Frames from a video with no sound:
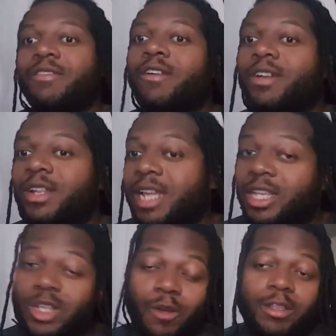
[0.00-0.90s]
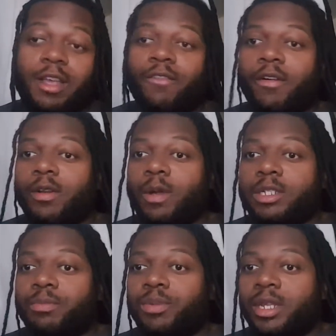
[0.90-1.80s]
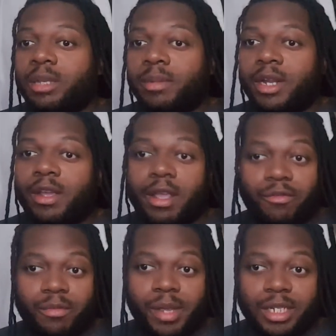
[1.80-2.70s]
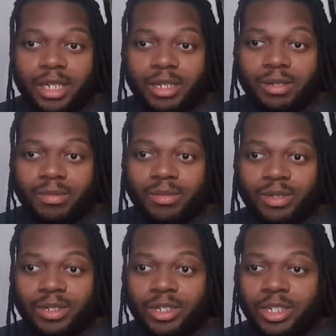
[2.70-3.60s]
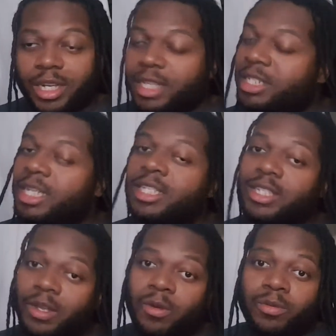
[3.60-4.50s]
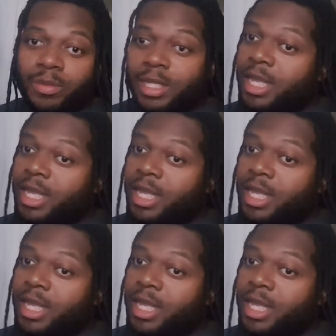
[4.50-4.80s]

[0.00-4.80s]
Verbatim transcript: I've already, as always, I've already watched the preliminary information junkets, so